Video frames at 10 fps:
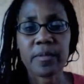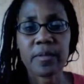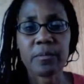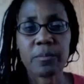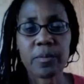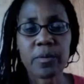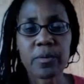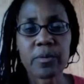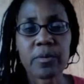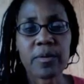
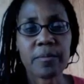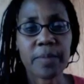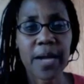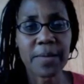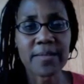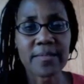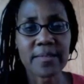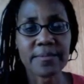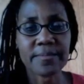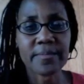murder by medicine
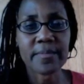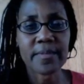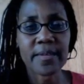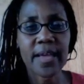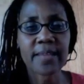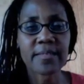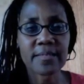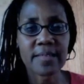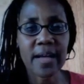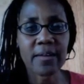as it is
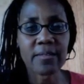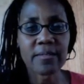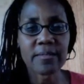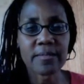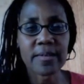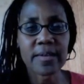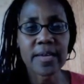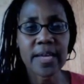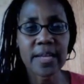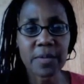now
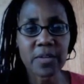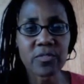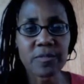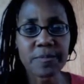administered?